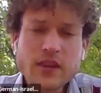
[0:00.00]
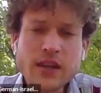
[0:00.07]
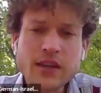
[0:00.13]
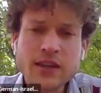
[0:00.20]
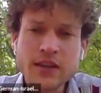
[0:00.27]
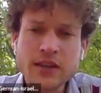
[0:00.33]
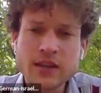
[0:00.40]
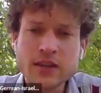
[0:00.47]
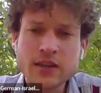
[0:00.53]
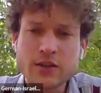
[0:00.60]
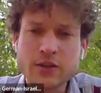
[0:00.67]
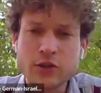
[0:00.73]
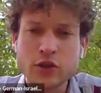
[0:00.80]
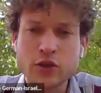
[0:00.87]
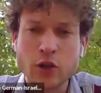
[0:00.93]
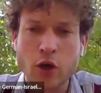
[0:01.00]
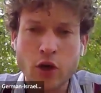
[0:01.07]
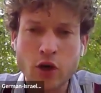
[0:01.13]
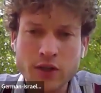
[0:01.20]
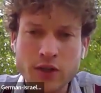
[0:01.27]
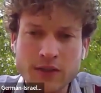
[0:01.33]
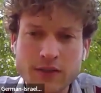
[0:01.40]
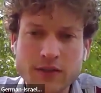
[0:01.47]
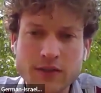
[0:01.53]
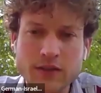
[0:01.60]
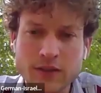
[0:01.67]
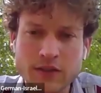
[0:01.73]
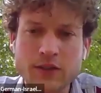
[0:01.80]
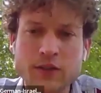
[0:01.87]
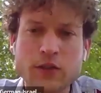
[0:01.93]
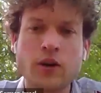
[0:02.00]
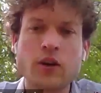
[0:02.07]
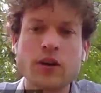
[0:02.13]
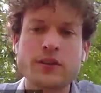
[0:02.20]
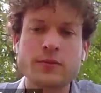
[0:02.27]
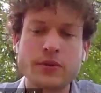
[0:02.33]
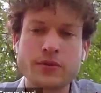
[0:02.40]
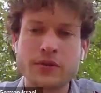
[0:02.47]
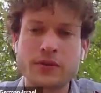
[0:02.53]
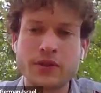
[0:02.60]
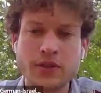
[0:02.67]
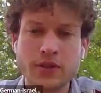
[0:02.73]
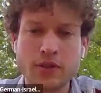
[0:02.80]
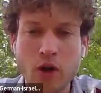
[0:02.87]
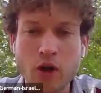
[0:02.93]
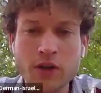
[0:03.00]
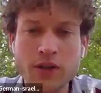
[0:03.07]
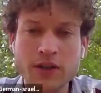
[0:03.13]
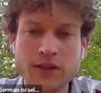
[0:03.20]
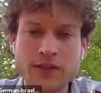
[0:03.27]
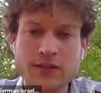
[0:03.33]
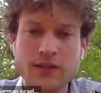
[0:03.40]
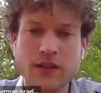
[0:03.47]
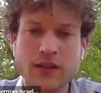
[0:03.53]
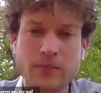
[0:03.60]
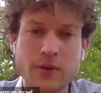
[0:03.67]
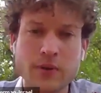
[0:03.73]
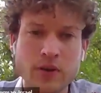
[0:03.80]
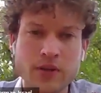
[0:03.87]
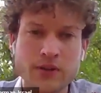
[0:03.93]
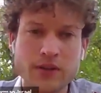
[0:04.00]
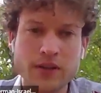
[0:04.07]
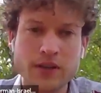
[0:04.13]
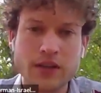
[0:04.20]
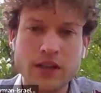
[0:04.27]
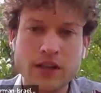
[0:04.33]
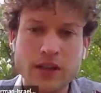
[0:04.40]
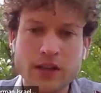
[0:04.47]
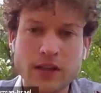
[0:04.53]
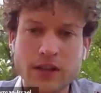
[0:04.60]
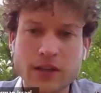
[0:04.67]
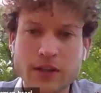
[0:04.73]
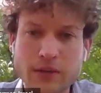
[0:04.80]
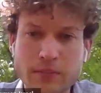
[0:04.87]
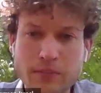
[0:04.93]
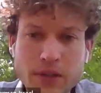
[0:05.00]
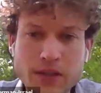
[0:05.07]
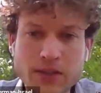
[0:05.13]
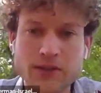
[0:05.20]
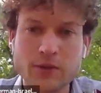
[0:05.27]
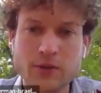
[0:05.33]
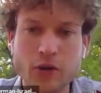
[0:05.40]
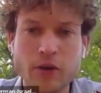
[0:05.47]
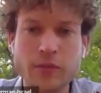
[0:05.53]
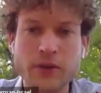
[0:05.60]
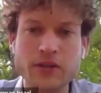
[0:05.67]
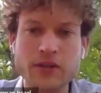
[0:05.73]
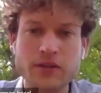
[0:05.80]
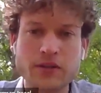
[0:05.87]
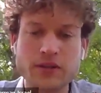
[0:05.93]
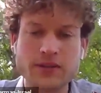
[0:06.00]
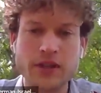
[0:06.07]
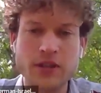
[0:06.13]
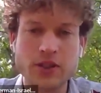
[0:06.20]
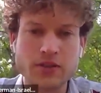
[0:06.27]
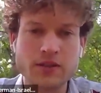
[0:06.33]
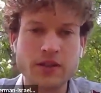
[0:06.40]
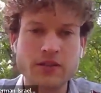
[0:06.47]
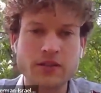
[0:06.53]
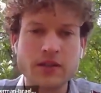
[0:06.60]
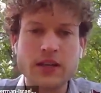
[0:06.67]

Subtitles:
he talked with the audience about me storming the stage there,